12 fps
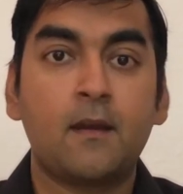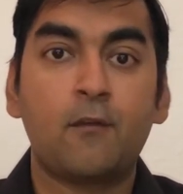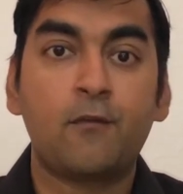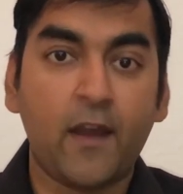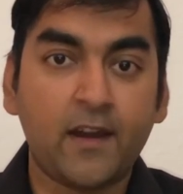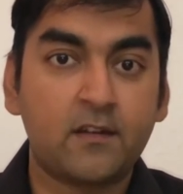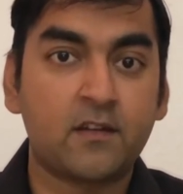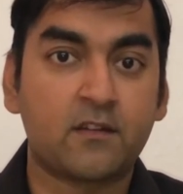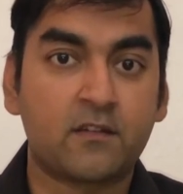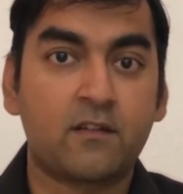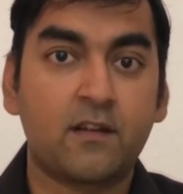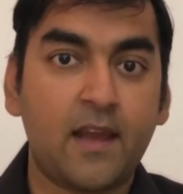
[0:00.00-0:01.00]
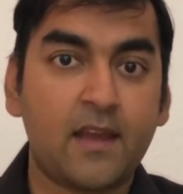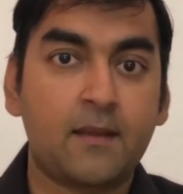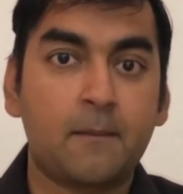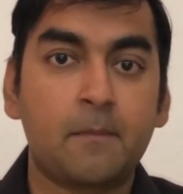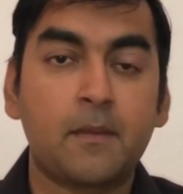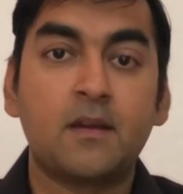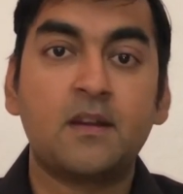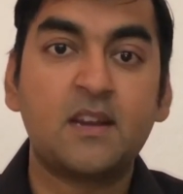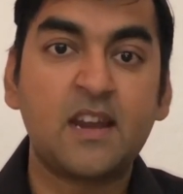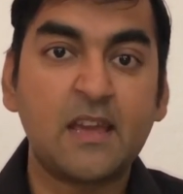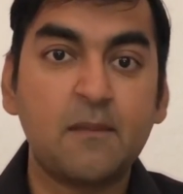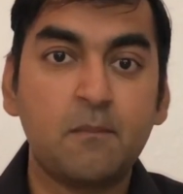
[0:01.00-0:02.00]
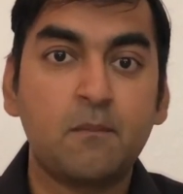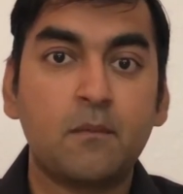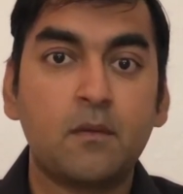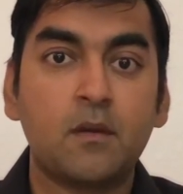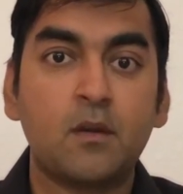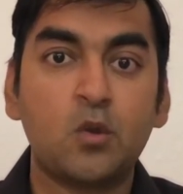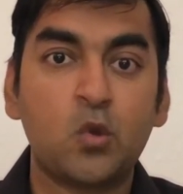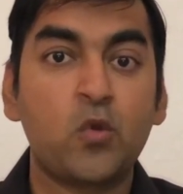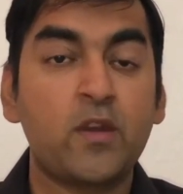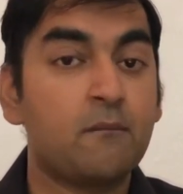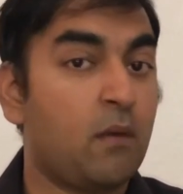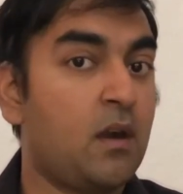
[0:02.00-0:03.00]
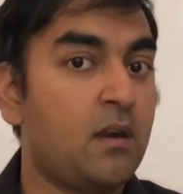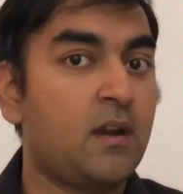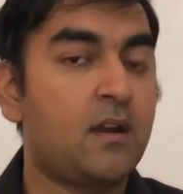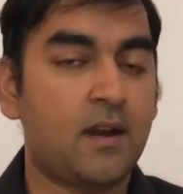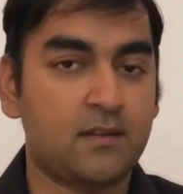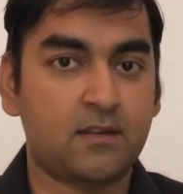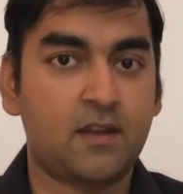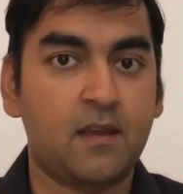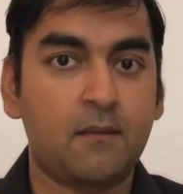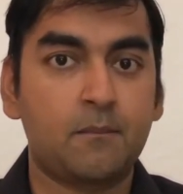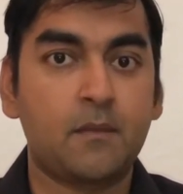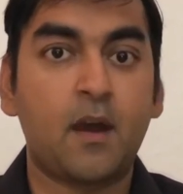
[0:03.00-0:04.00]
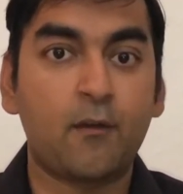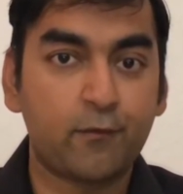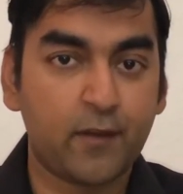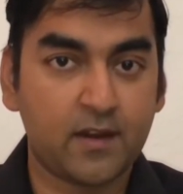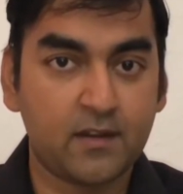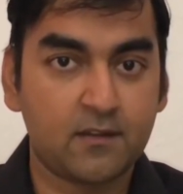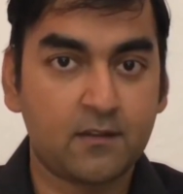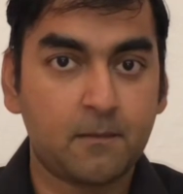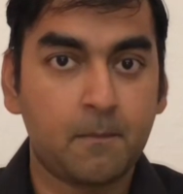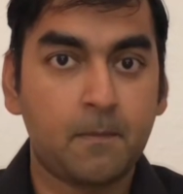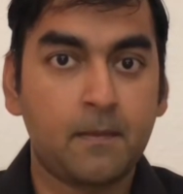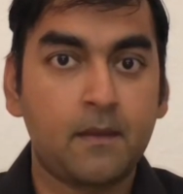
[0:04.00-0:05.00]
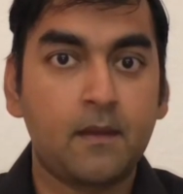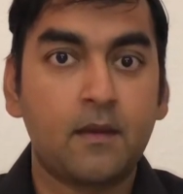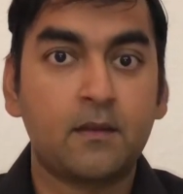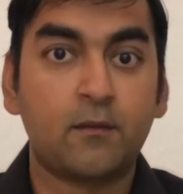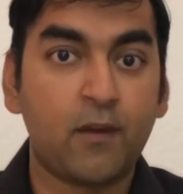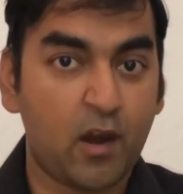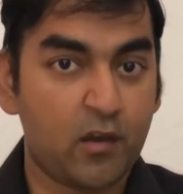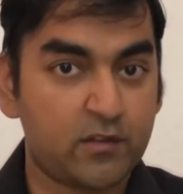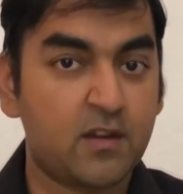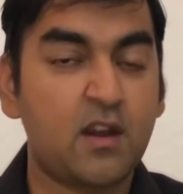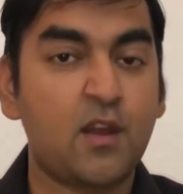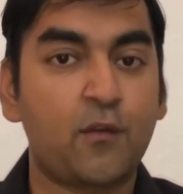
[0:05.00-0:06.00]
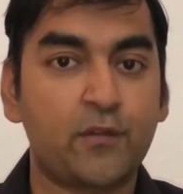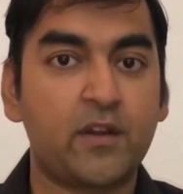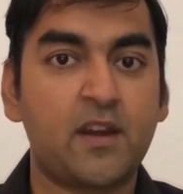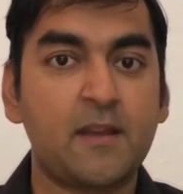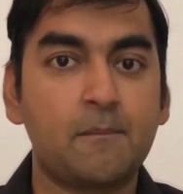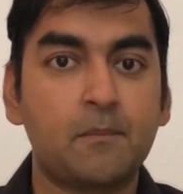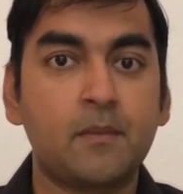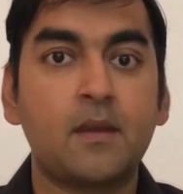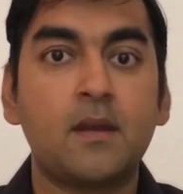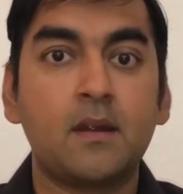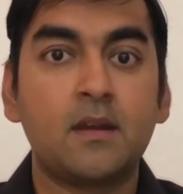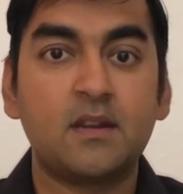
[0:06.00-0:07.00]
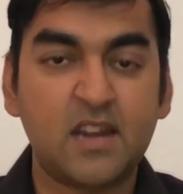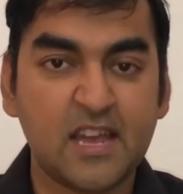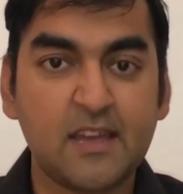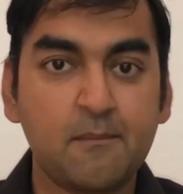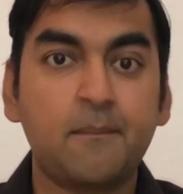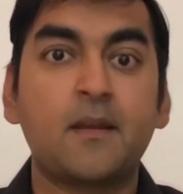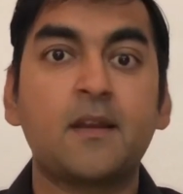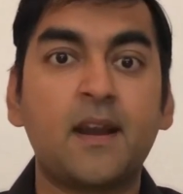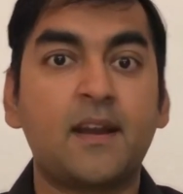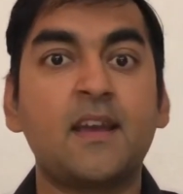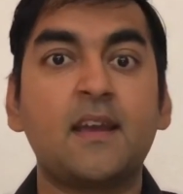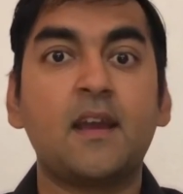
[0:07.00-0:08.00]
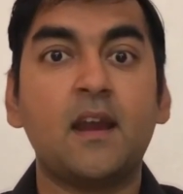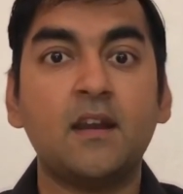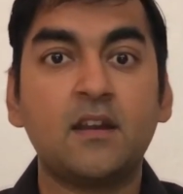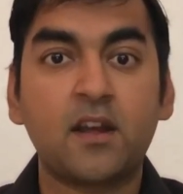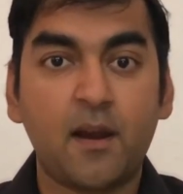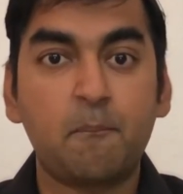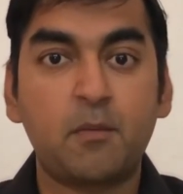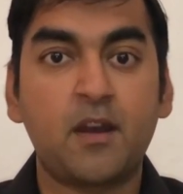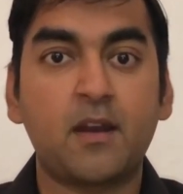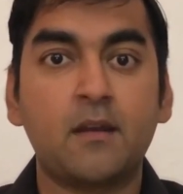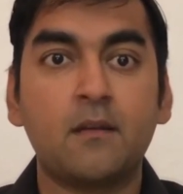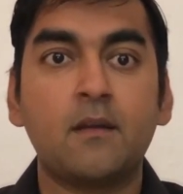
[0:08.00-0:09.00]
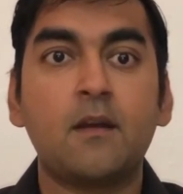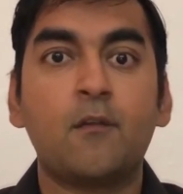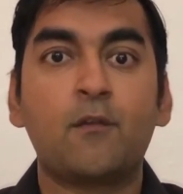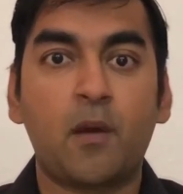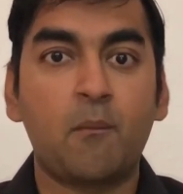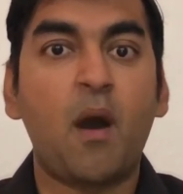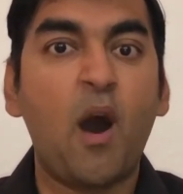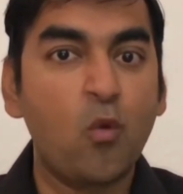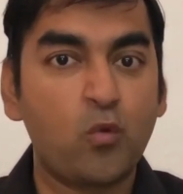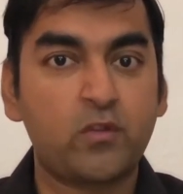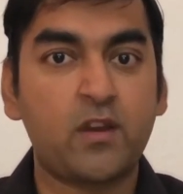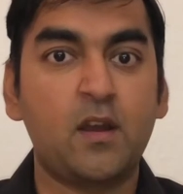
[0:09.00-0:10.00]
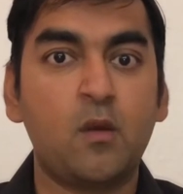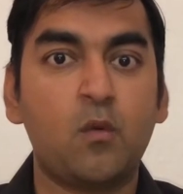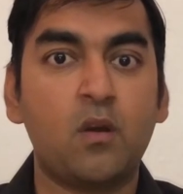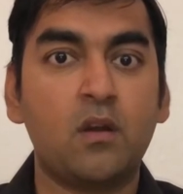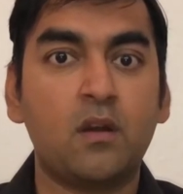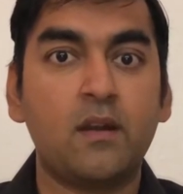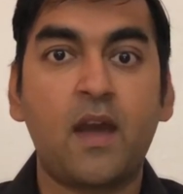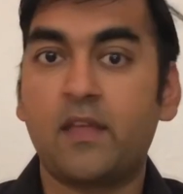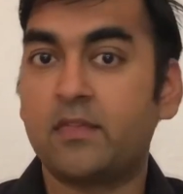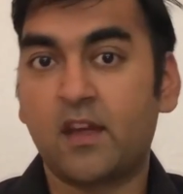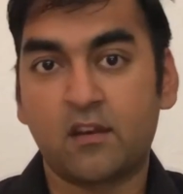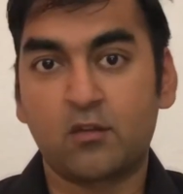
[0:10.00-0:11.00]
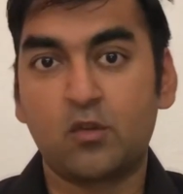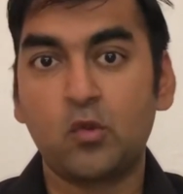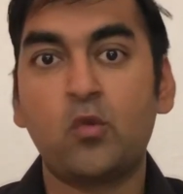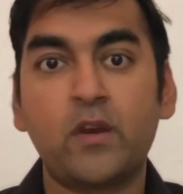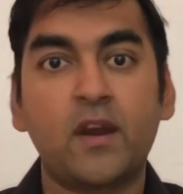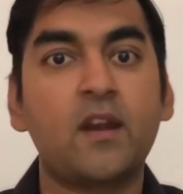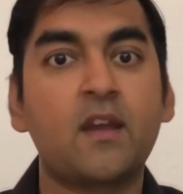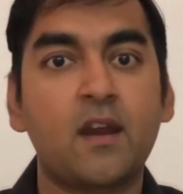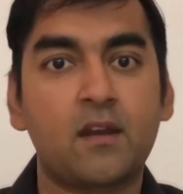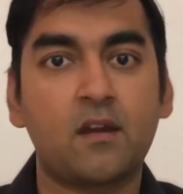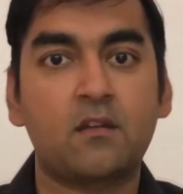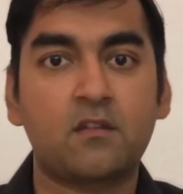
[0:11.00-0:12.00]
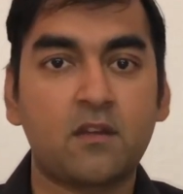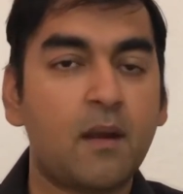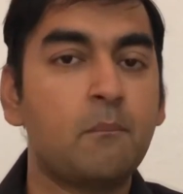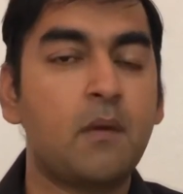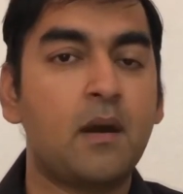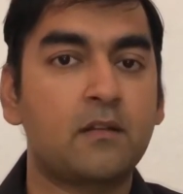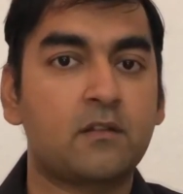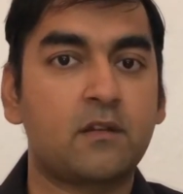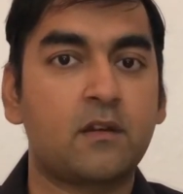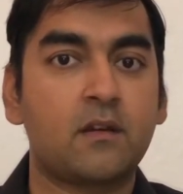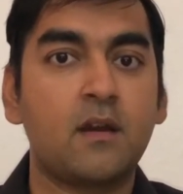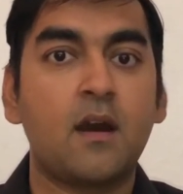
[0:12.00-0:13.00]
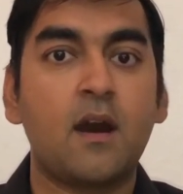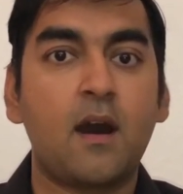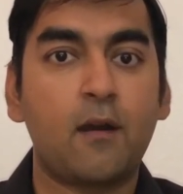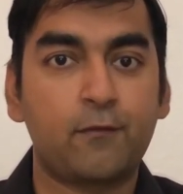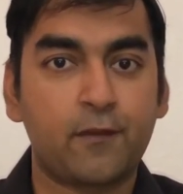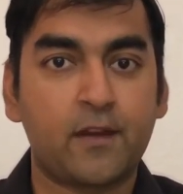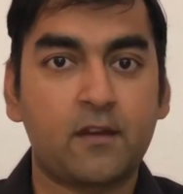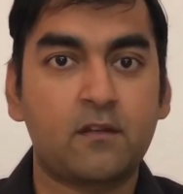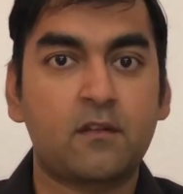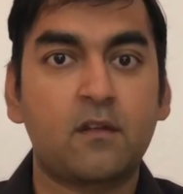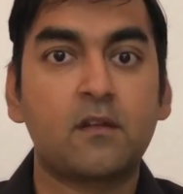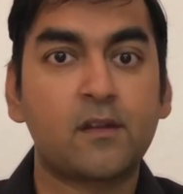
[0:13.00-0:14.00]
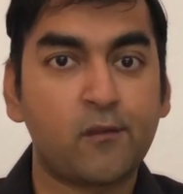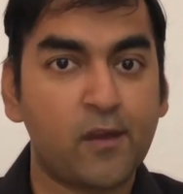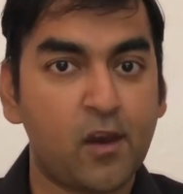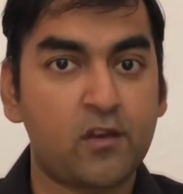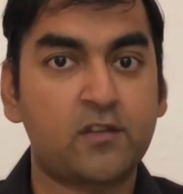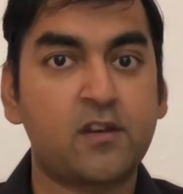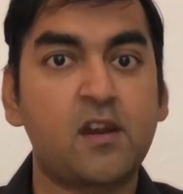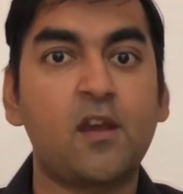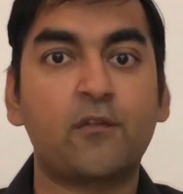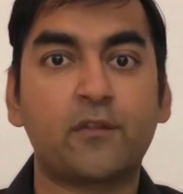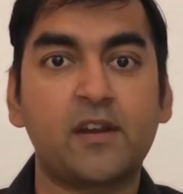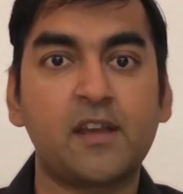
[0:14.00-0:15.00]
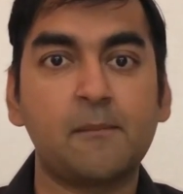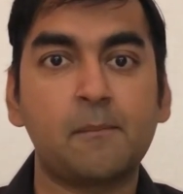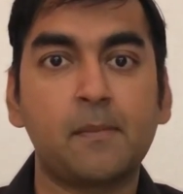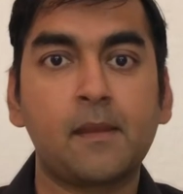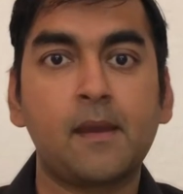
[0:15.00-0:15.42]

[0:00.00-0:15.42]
factors like team doing multitasking affects the velocity of the team. Team getting interrupted from outside world and there is no dedicated Scrum Master affects the velocity of the team.